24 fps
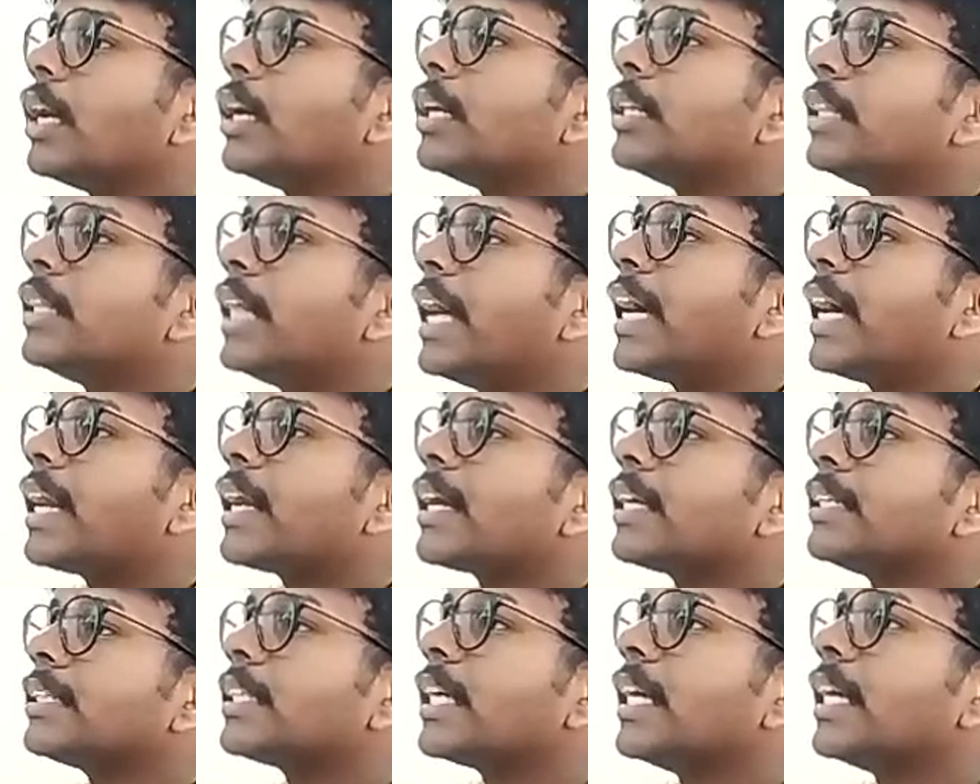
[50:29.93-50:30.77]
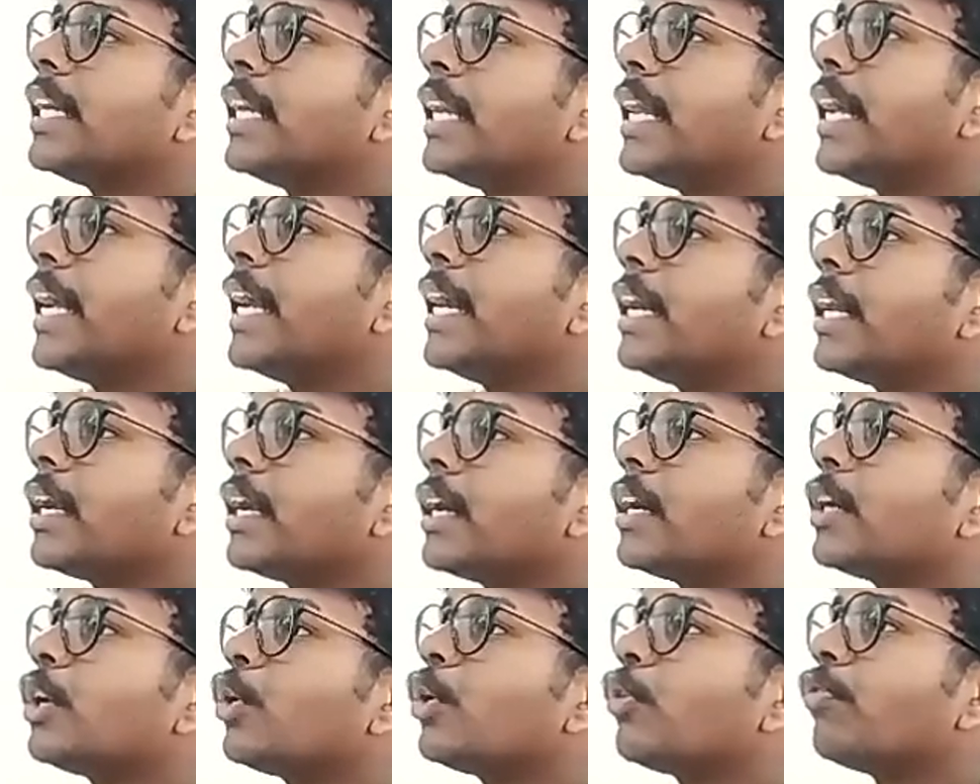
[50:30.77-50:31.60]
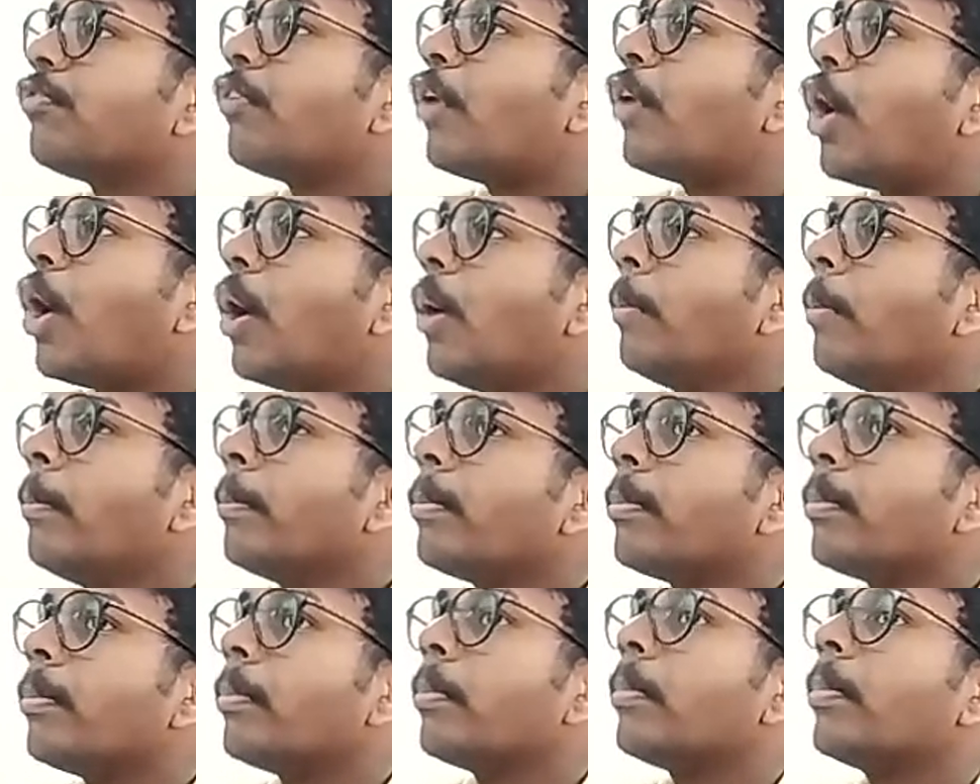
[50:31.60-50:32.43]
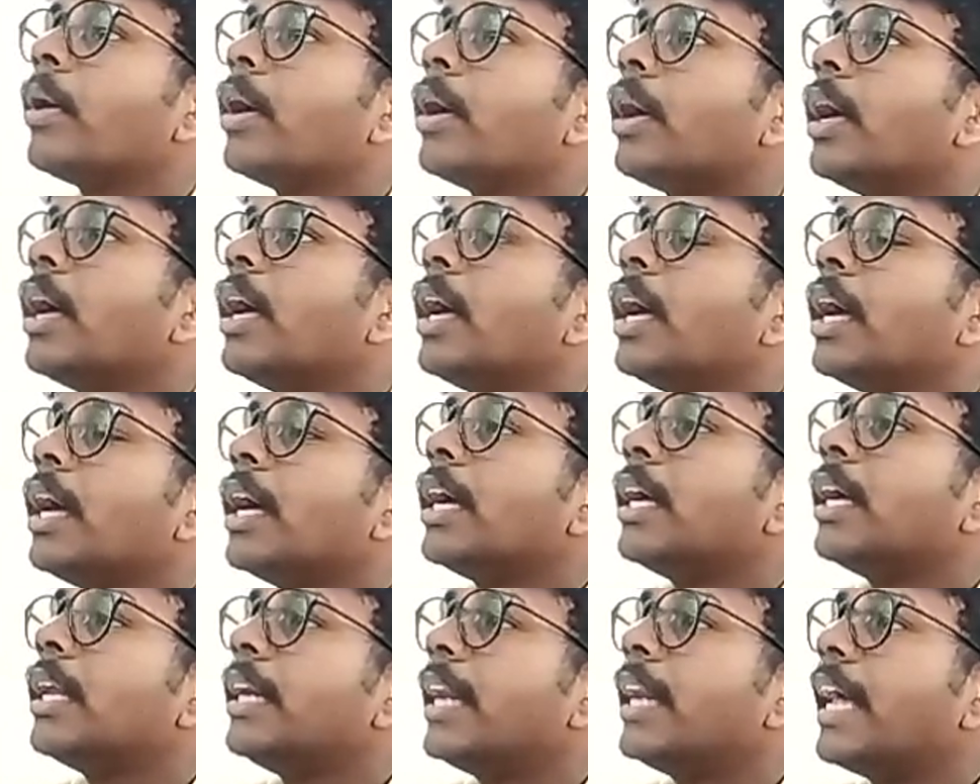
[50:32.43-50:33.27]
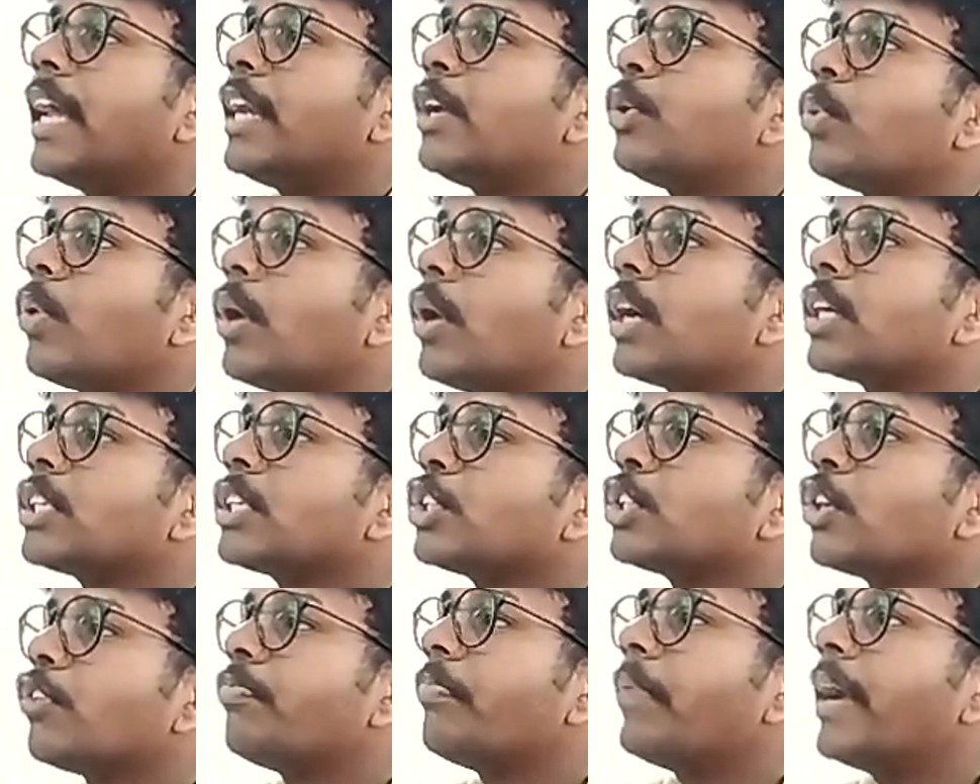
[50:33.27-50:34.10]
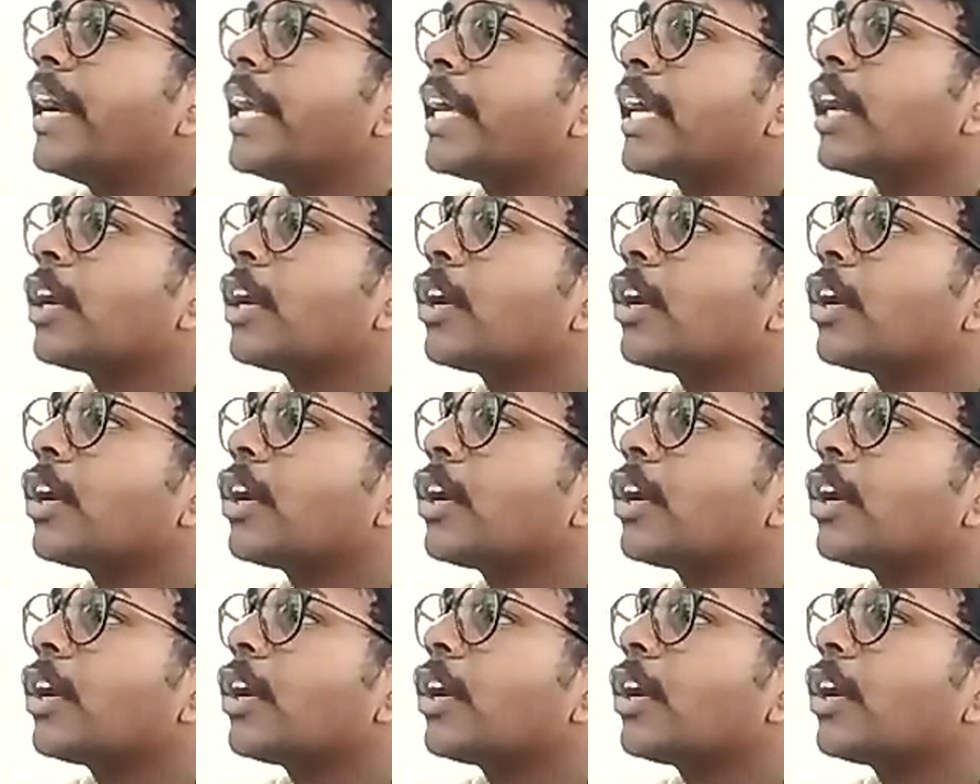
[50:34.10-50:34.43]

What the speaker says: There is a need to form networks of medical